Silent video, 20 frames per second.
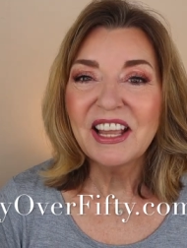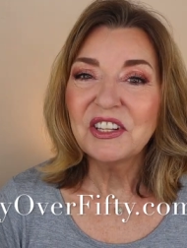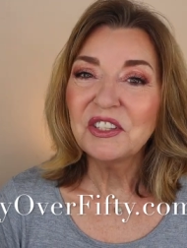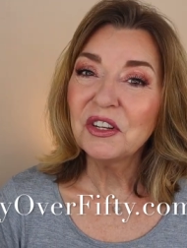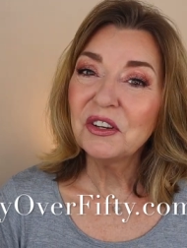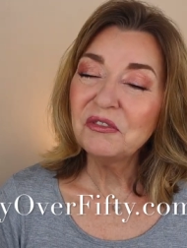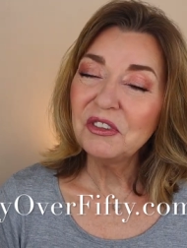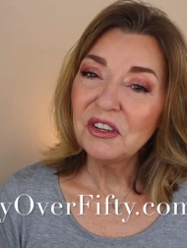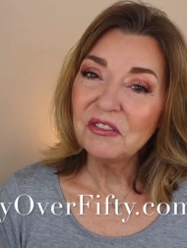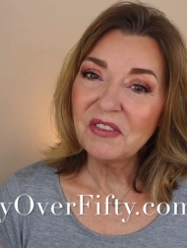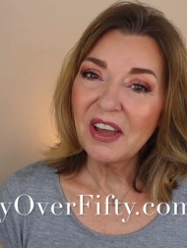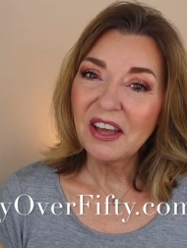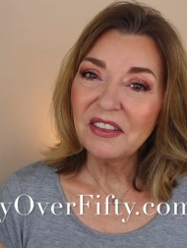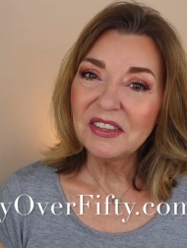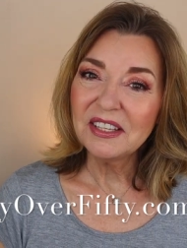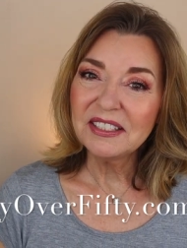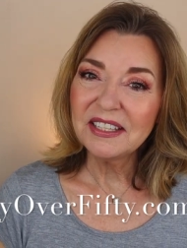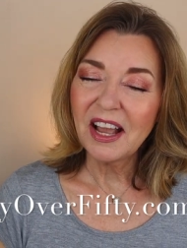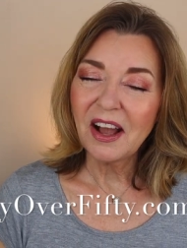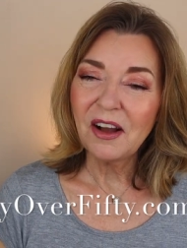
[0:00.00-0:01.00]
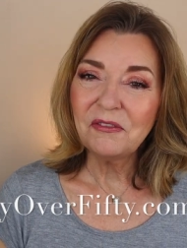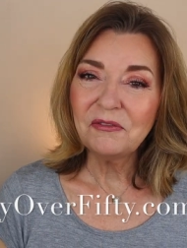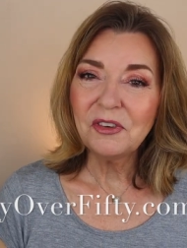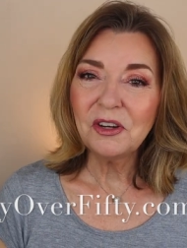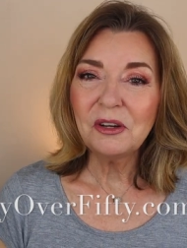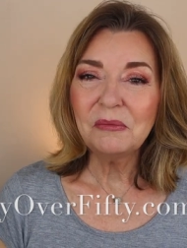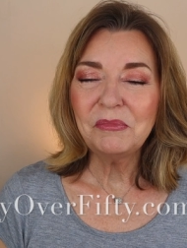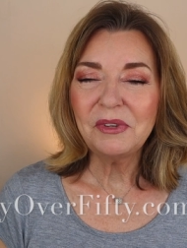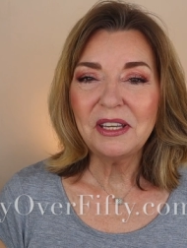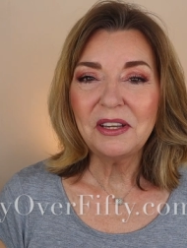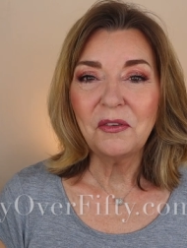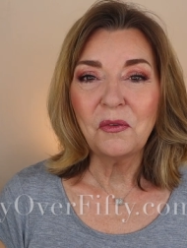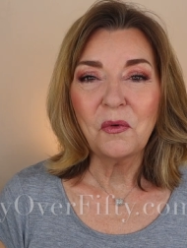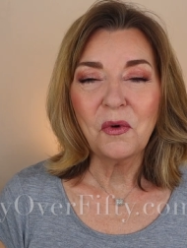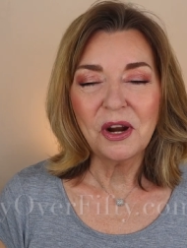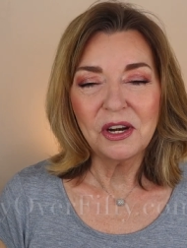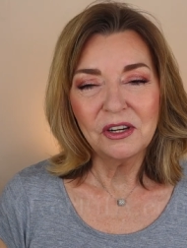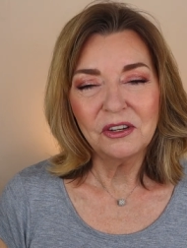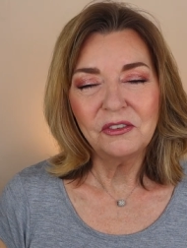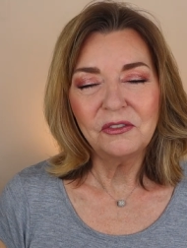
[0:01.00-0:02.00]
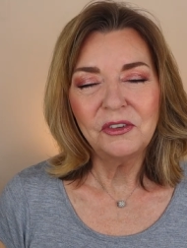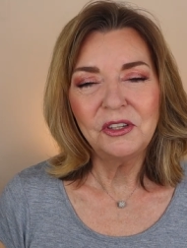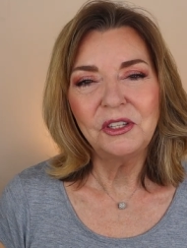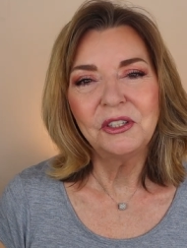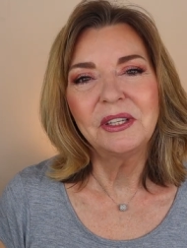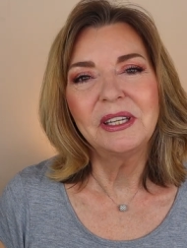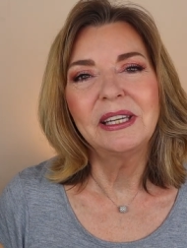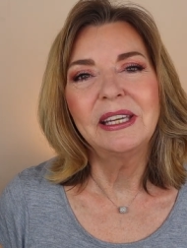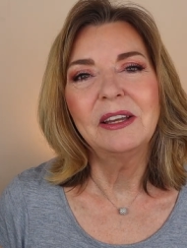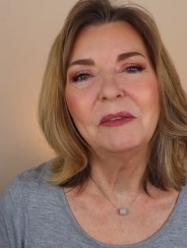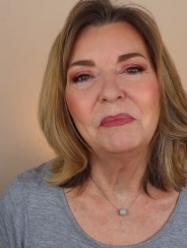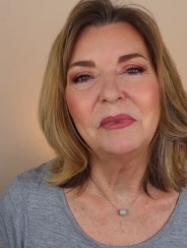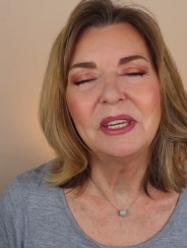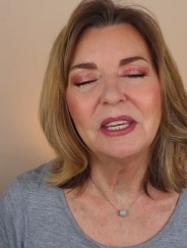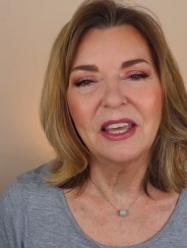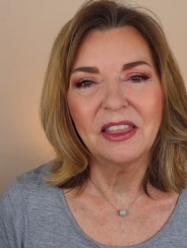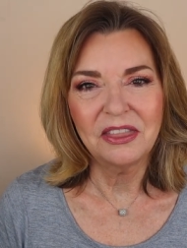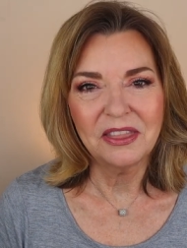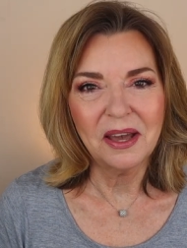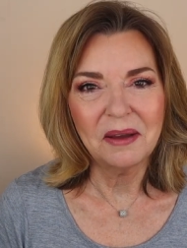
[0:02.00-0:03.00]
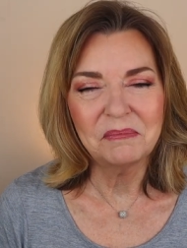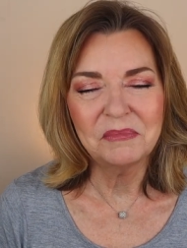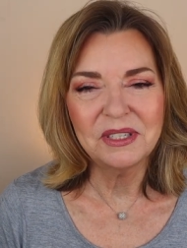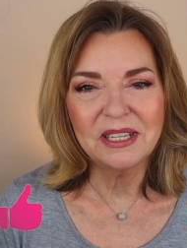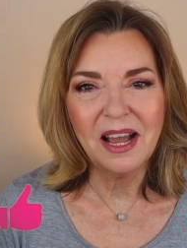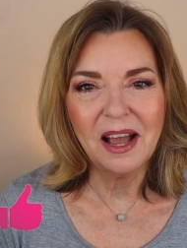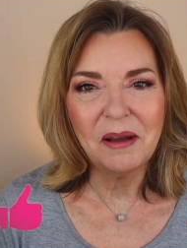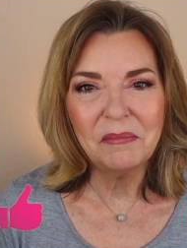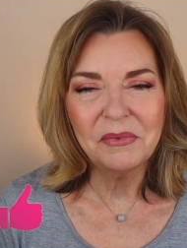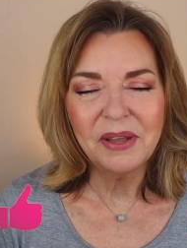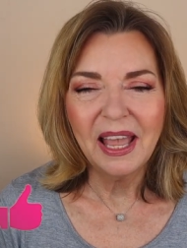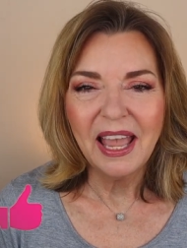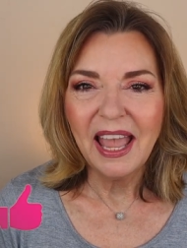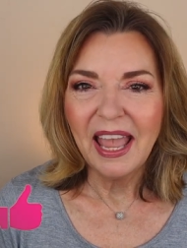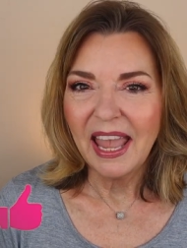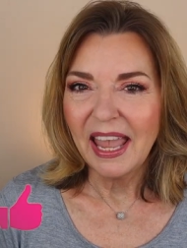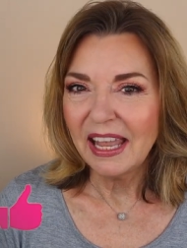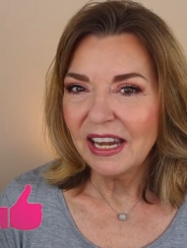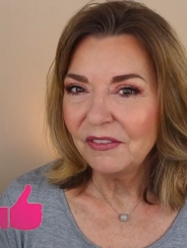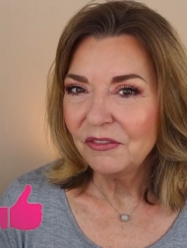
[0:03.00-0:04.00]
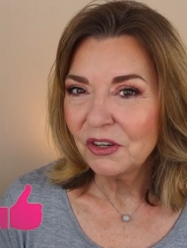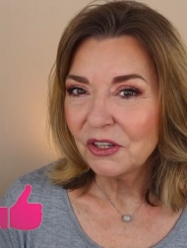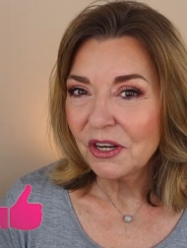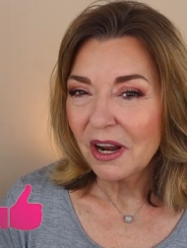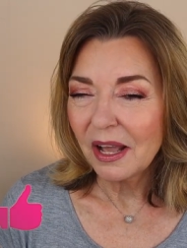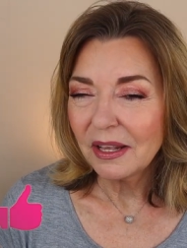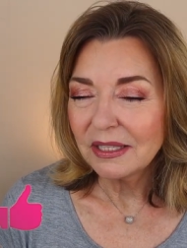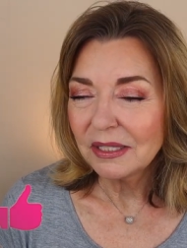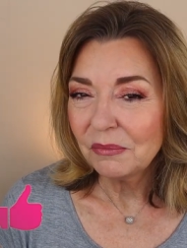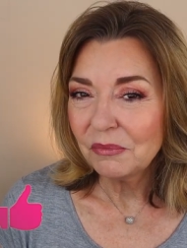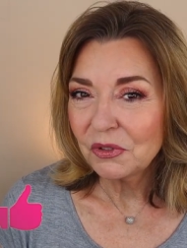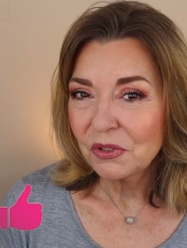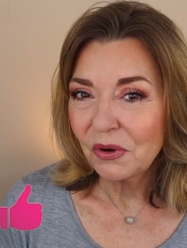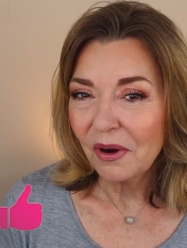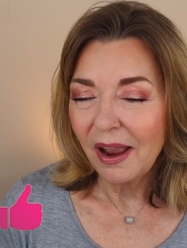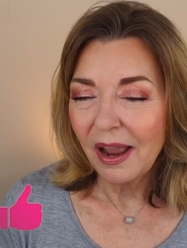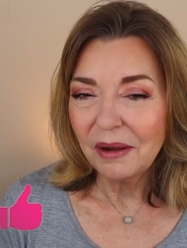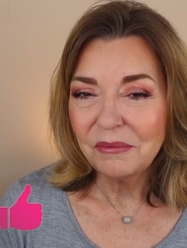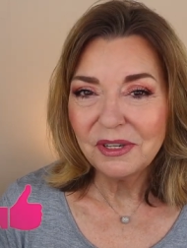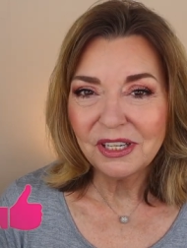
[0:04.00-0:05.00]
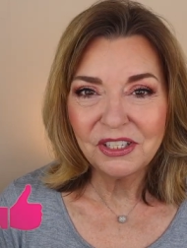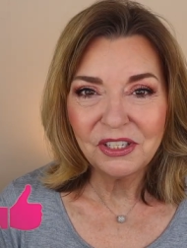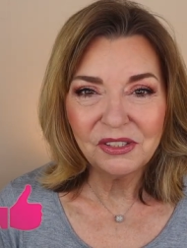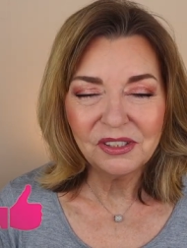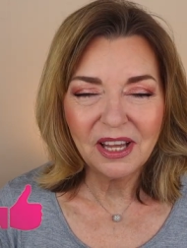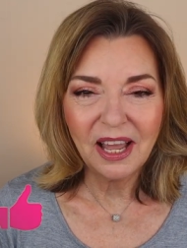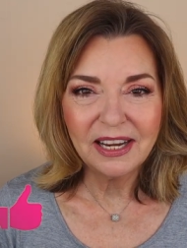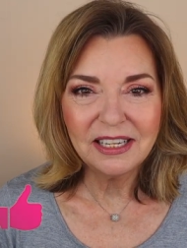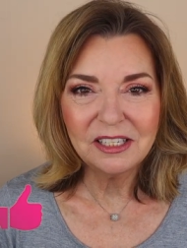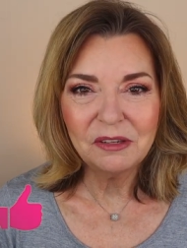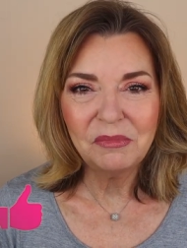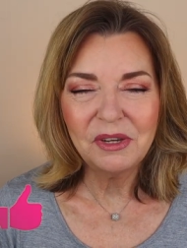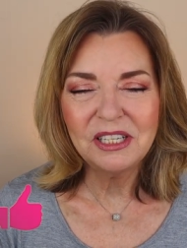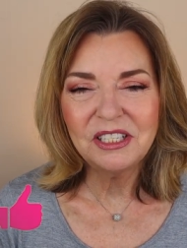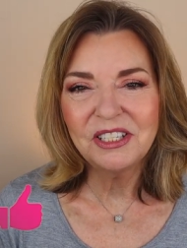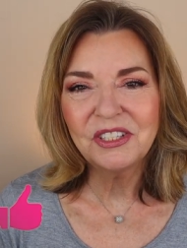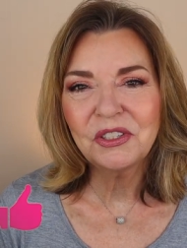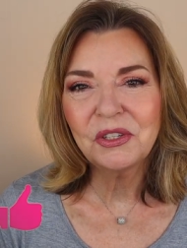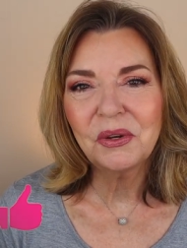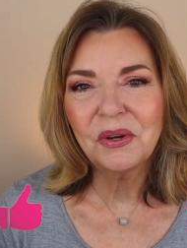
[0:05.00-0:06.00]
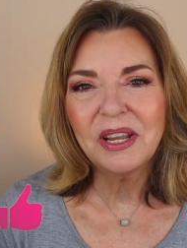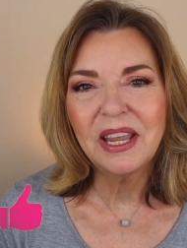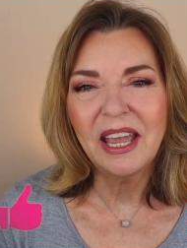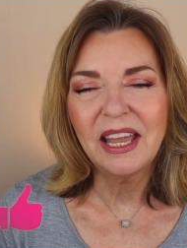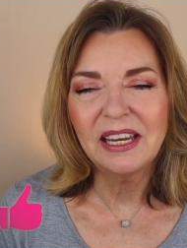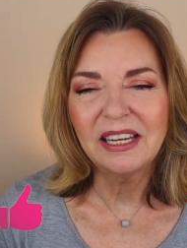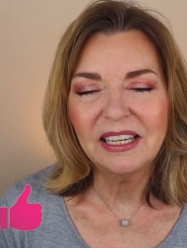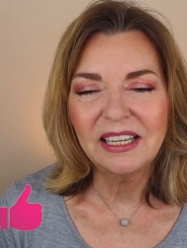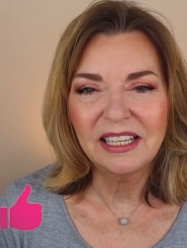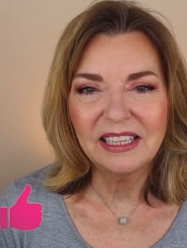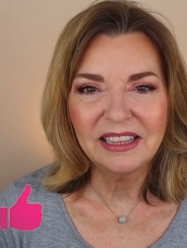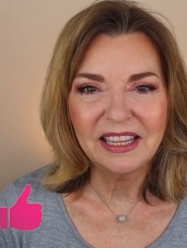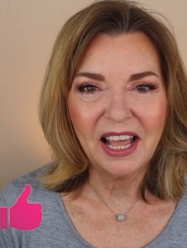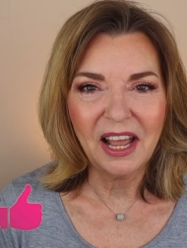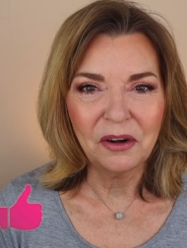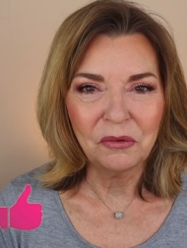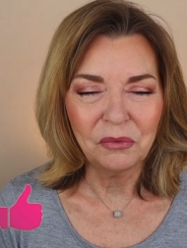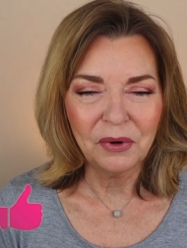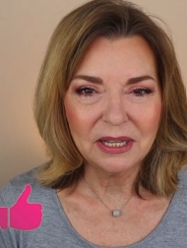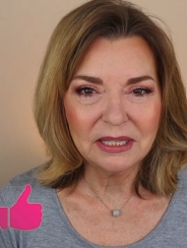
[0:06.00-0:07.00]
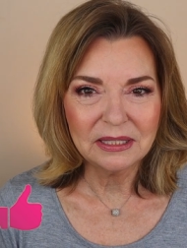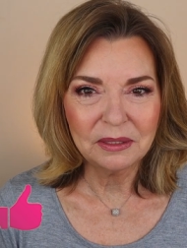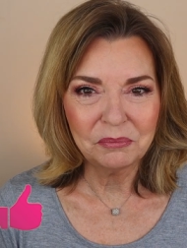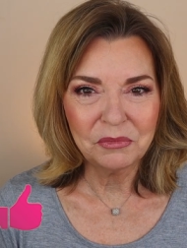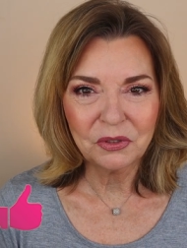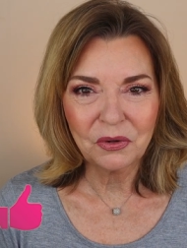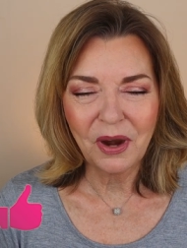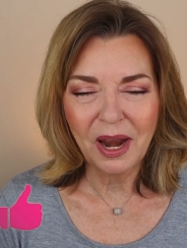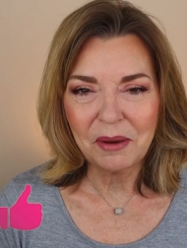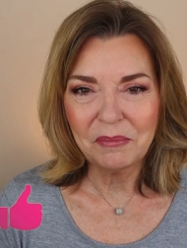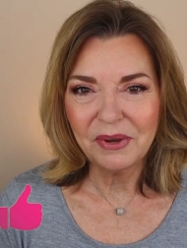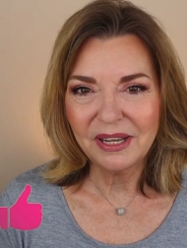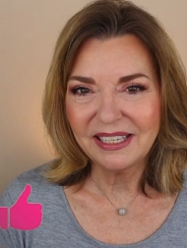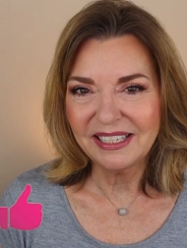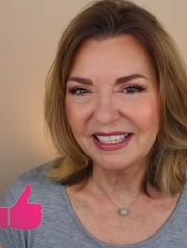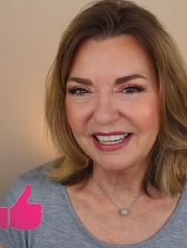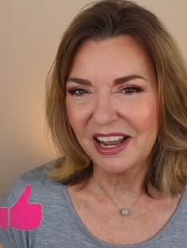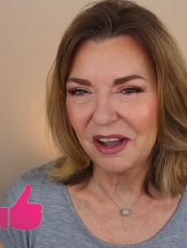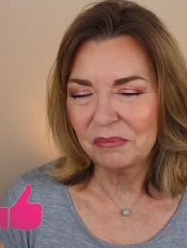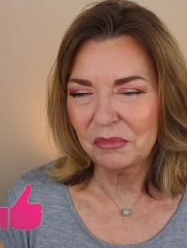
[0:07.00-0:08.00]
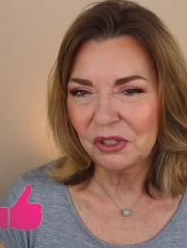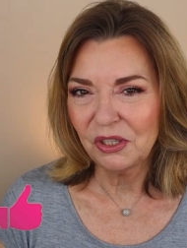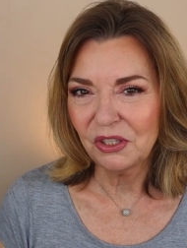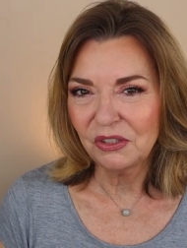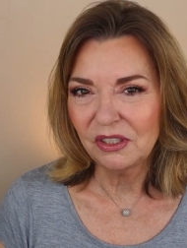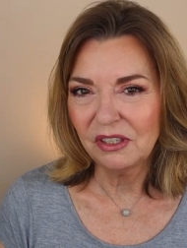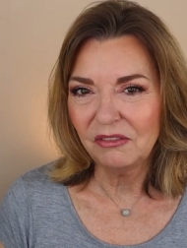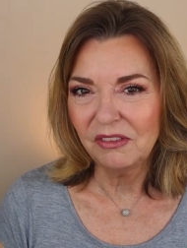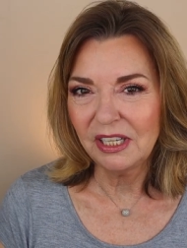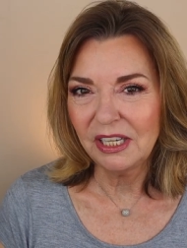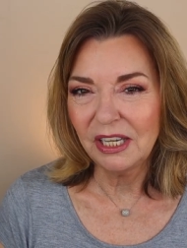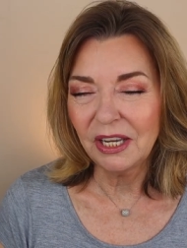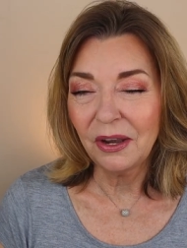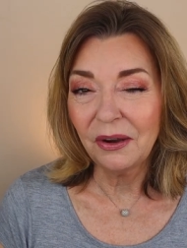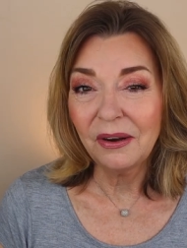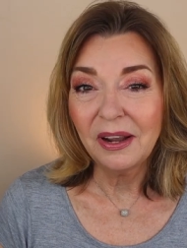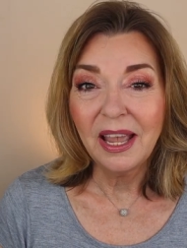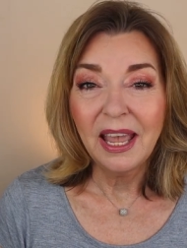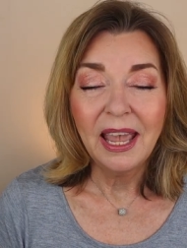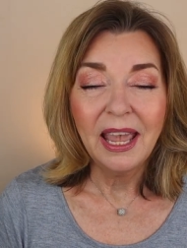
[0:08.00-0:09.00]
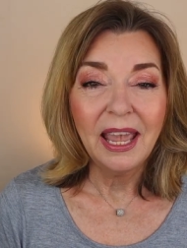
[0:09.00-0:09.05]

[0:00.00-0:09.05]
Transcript: So if you found this helpful, be wonderful if you could give me a thumbs up. And if you're not subscribed and you'd like to be, just go ahead and hit that red subscribe button down below the video.